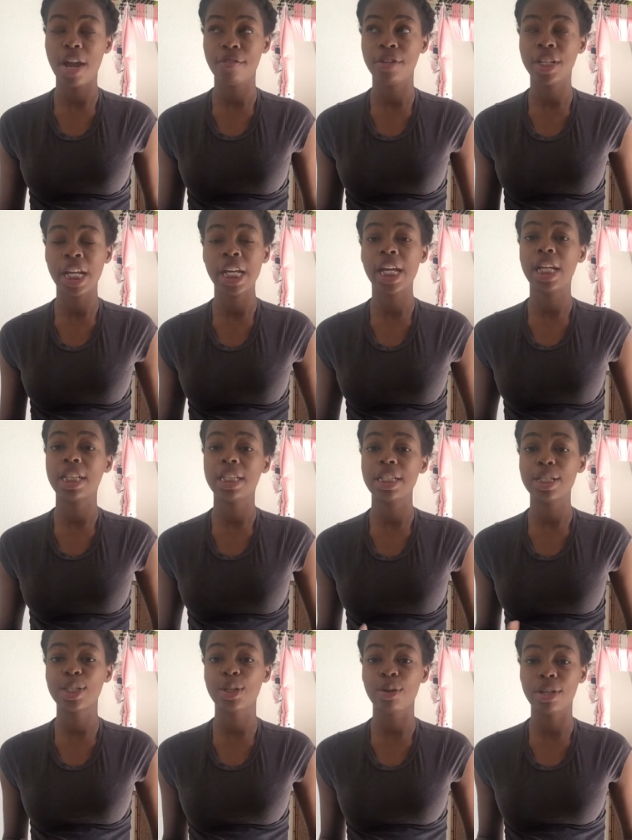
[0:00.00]
every day at
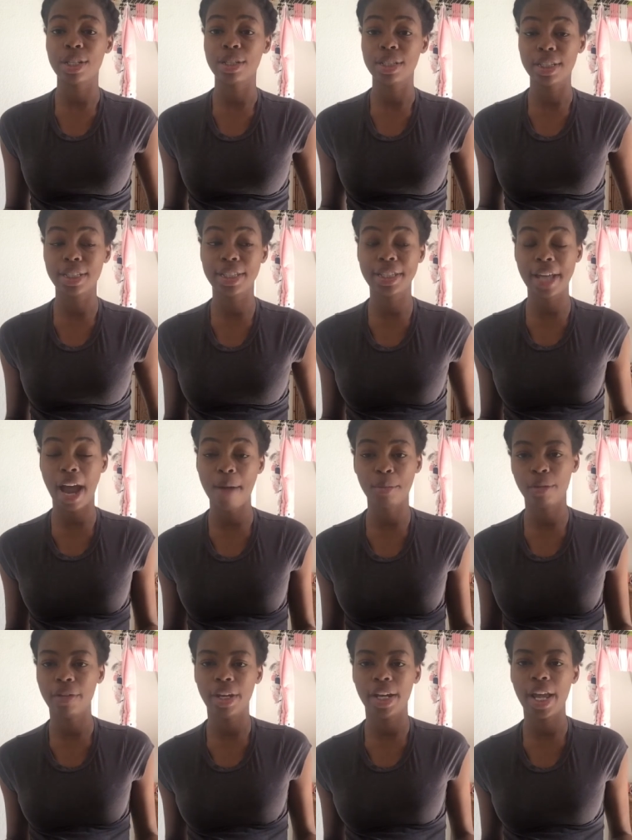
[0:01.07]
this certain
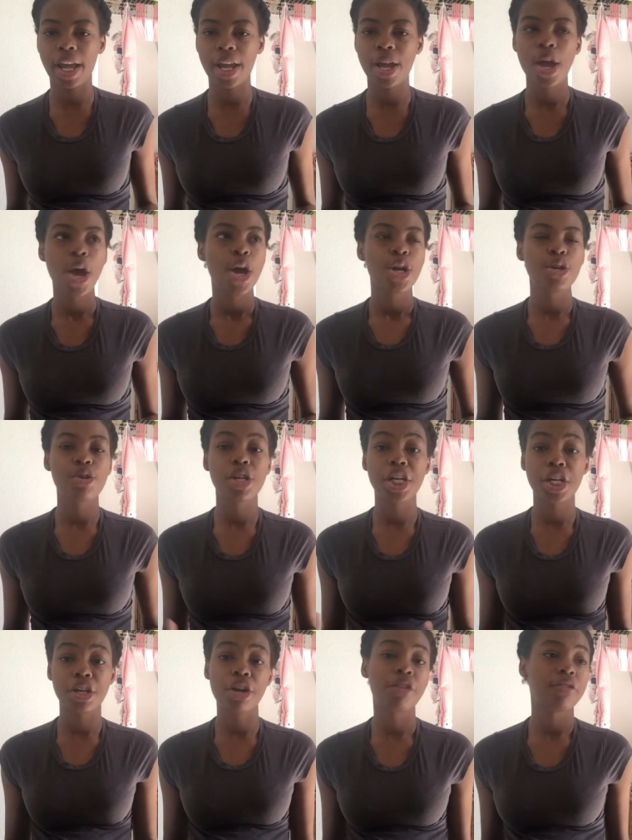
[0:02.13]
time of the day, you
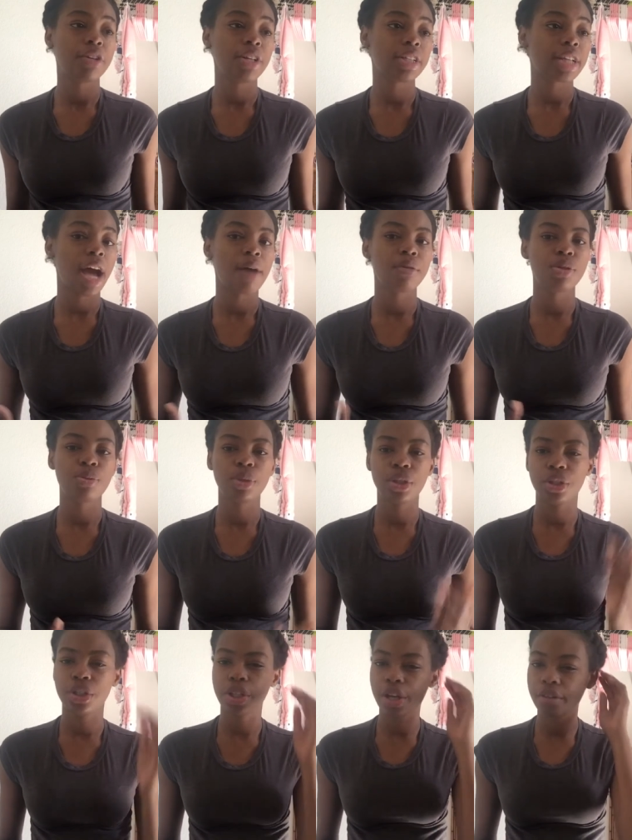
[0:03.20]
get nervous. I was
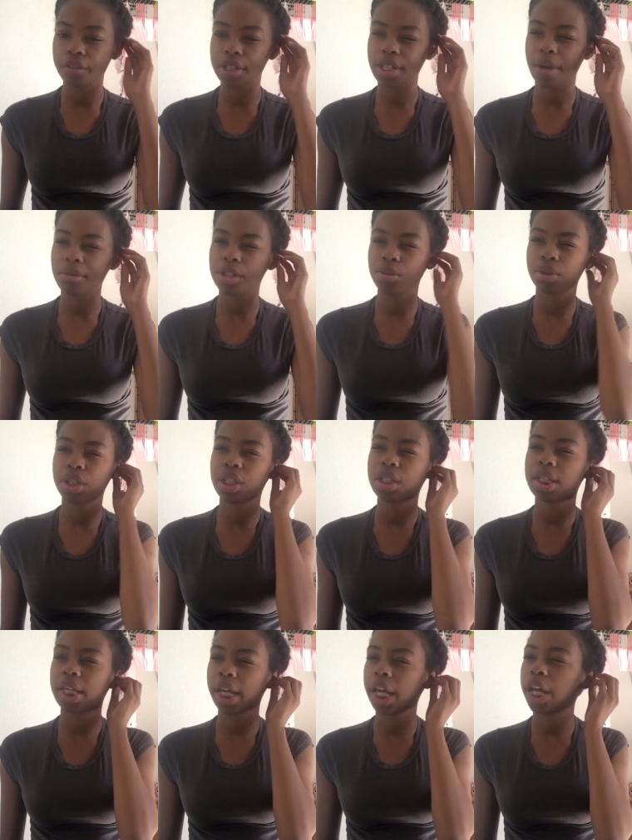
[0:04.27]
really nervous. I was really
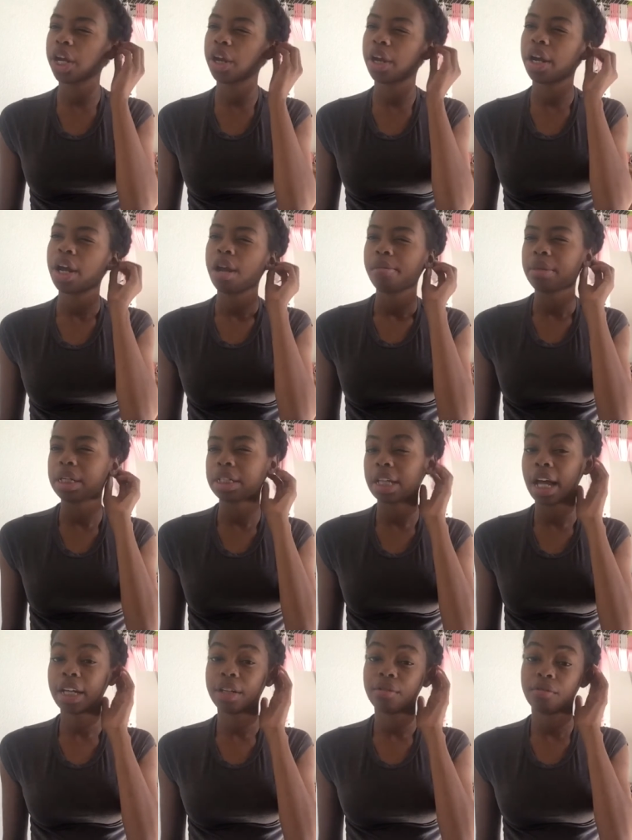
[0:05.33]
scared because
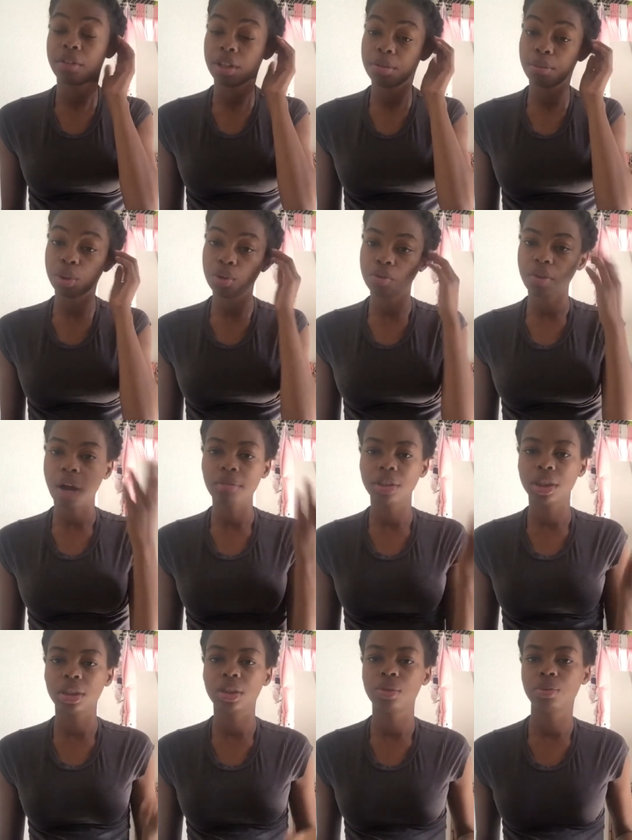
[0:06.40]
I didn't feel it move. And I
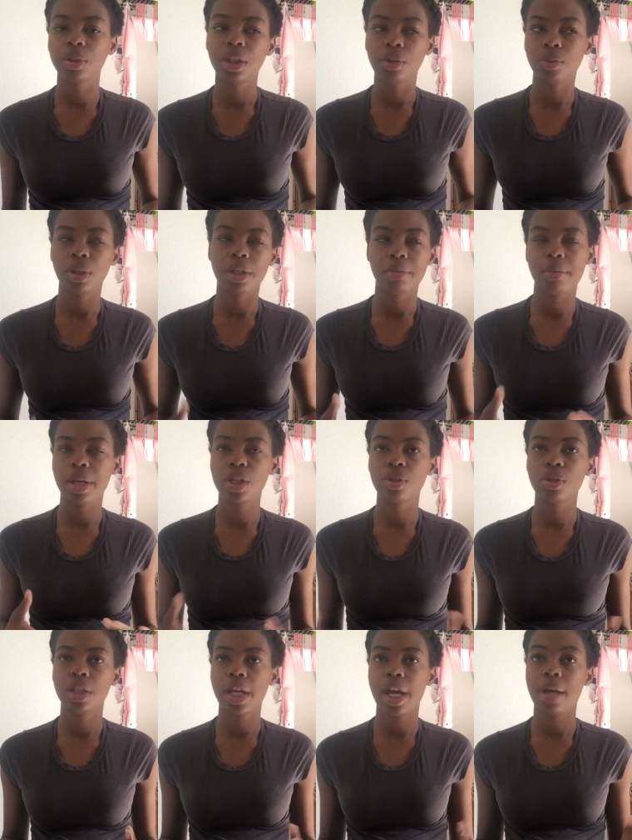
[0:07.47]
was just really wanting to make
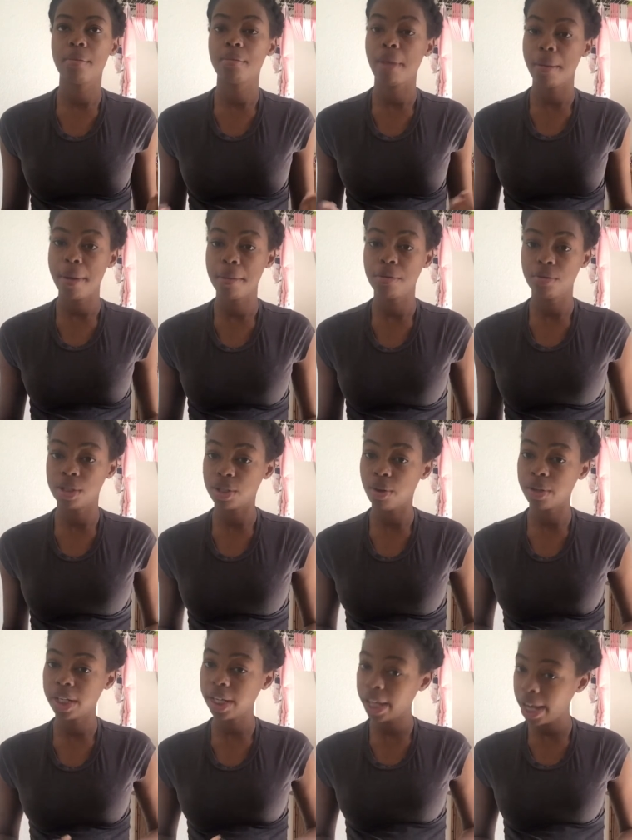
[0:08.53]
sure that my baby was
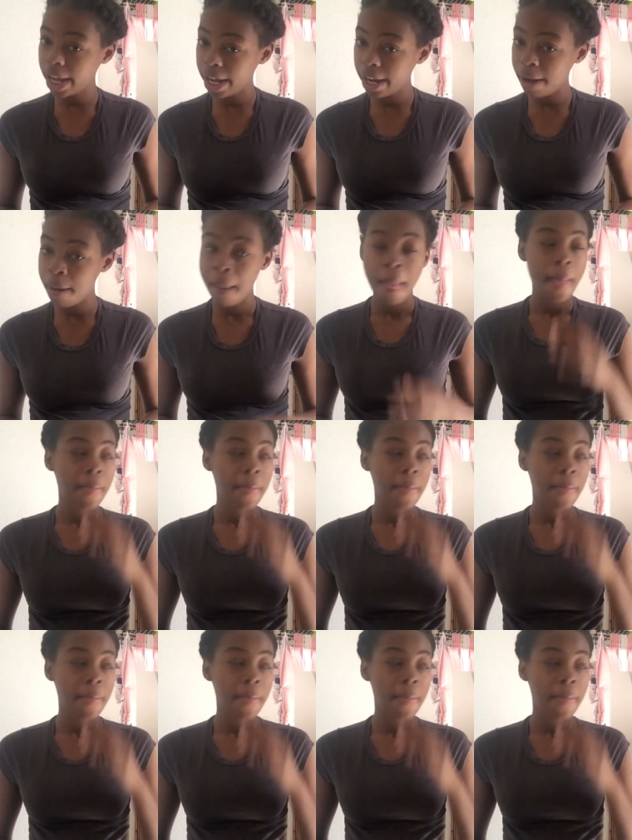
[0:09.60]
okay.